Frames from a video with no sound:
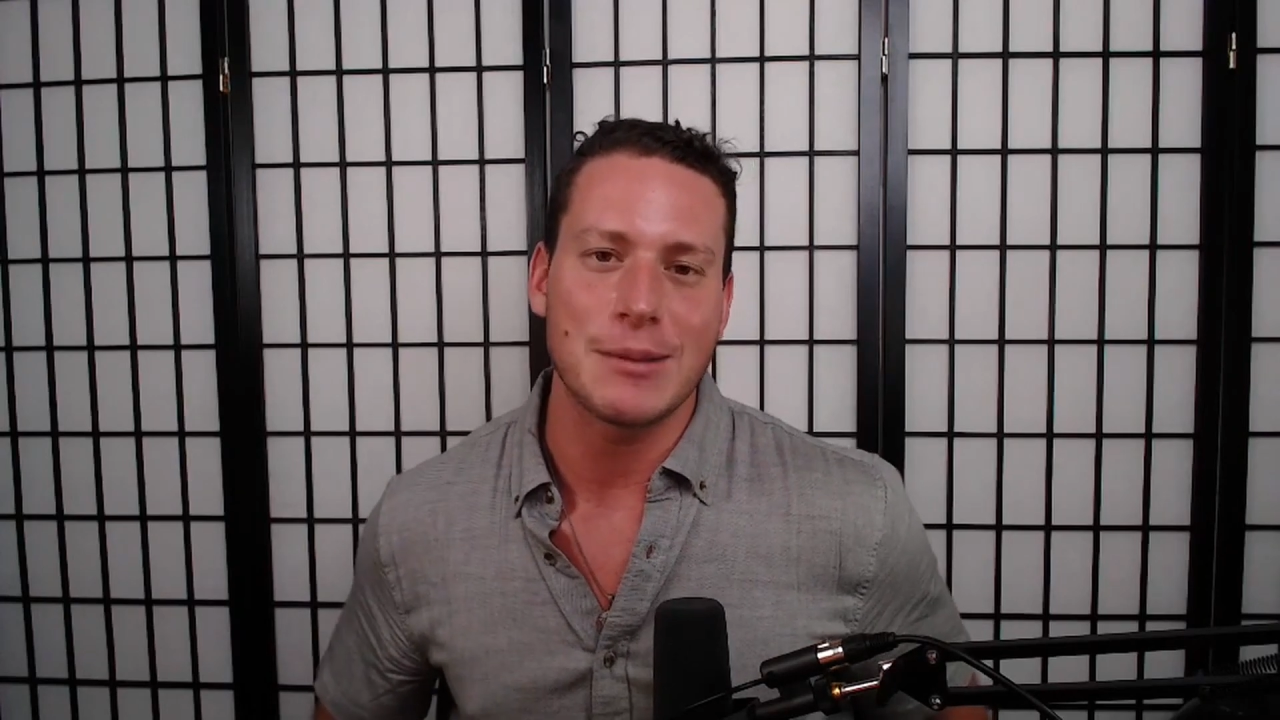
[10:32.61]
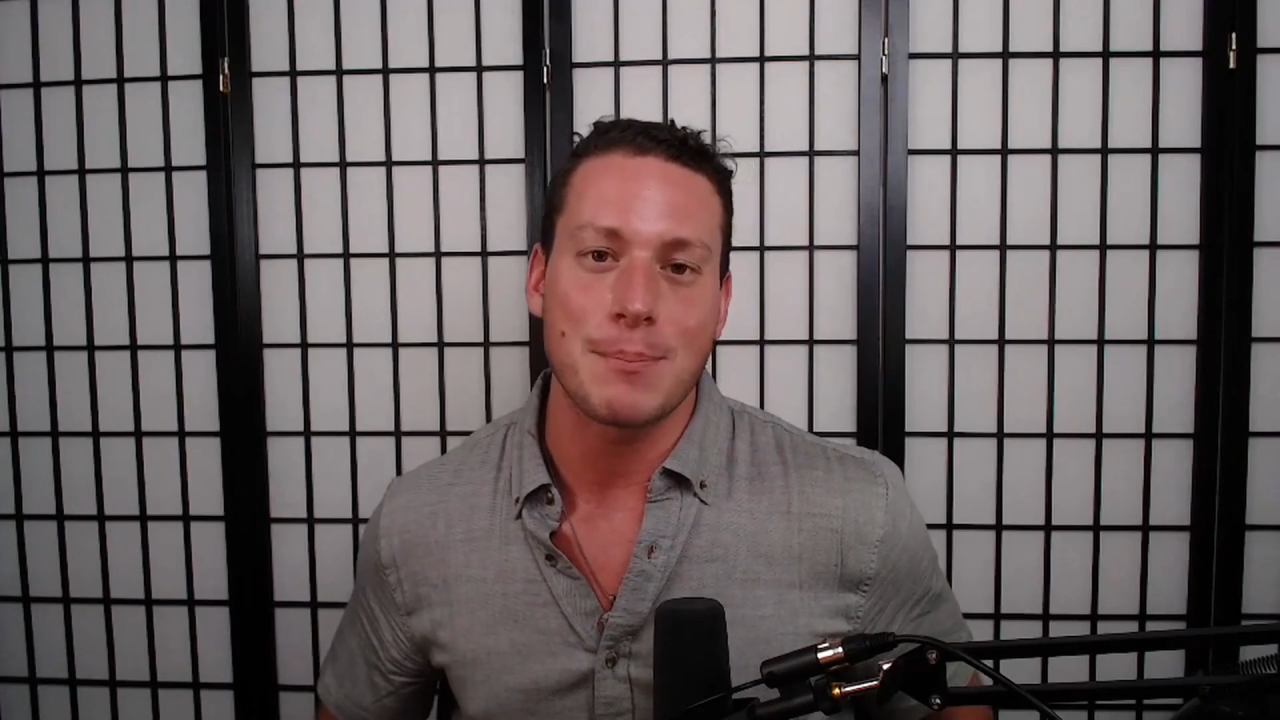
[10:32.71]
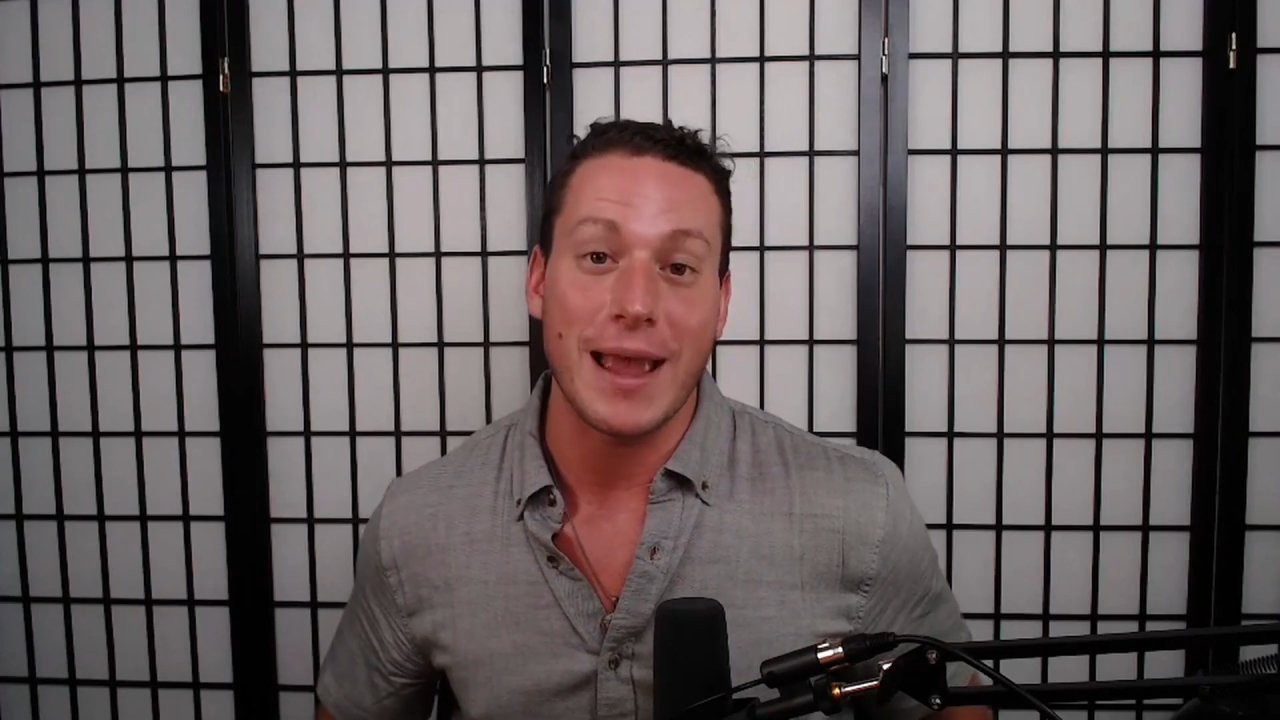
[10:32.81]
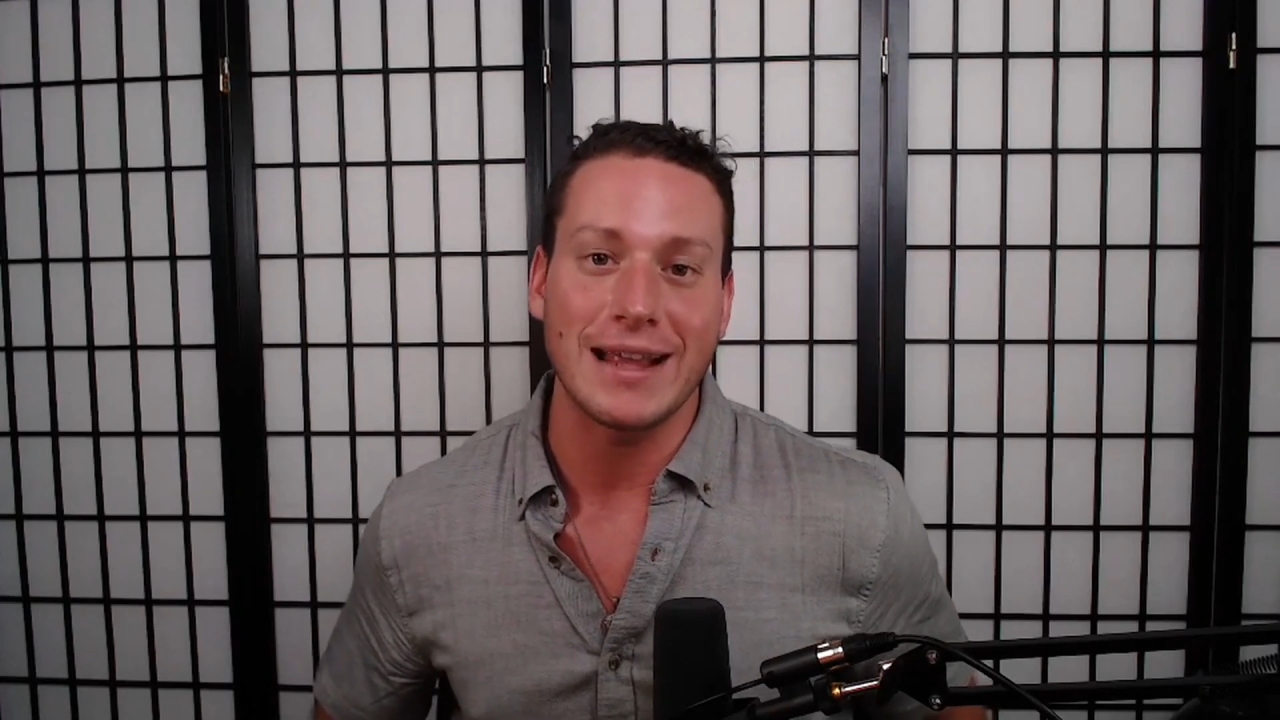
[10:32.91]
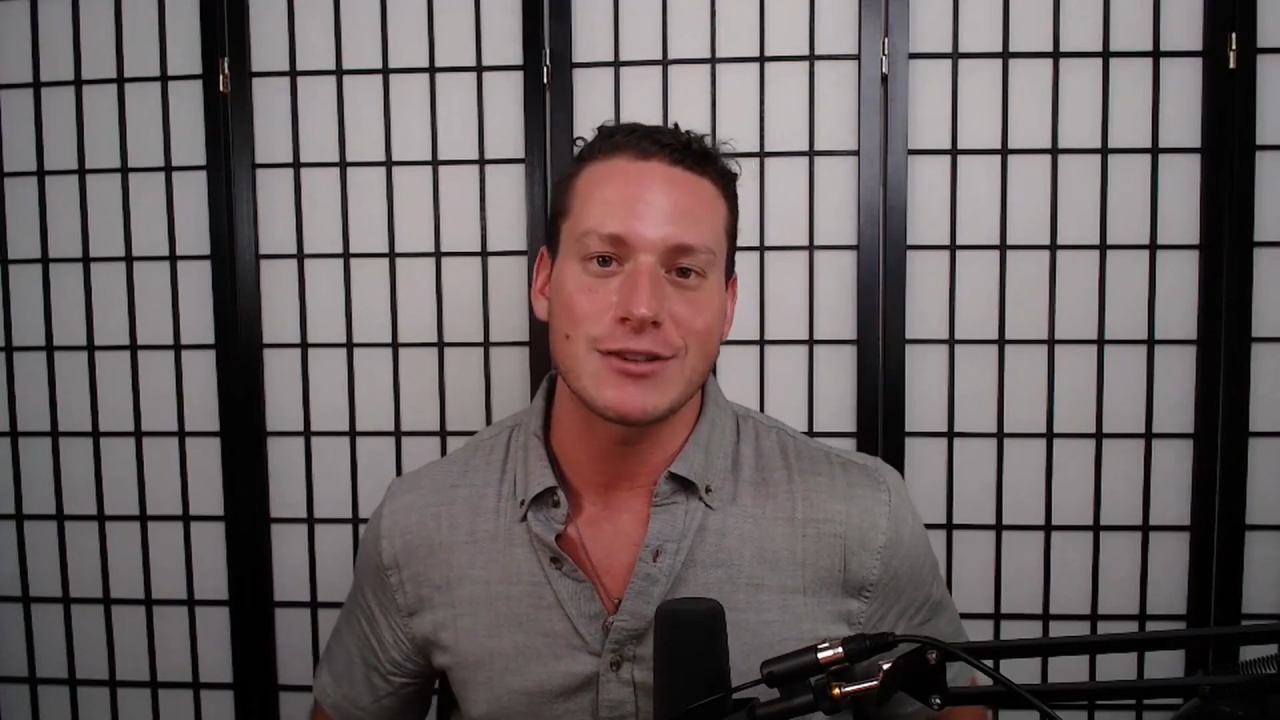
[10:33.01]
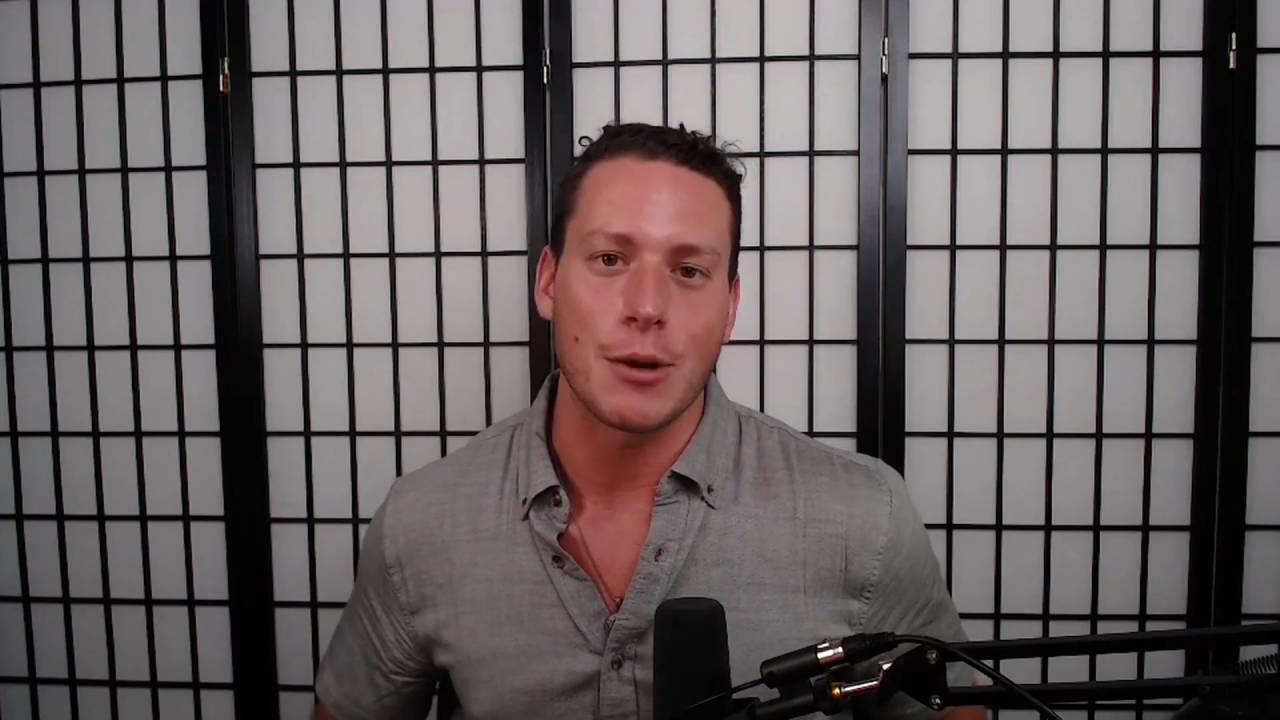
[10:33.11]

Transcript: debate